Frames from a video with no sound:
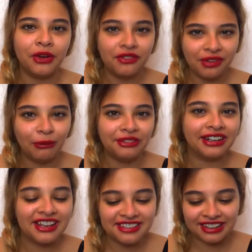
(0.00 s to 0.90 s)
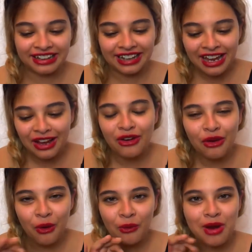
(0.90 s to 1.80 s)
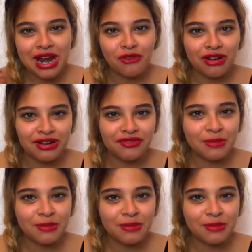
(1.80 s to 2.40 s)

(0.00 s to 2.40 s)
Who filmed this? Like, who went around with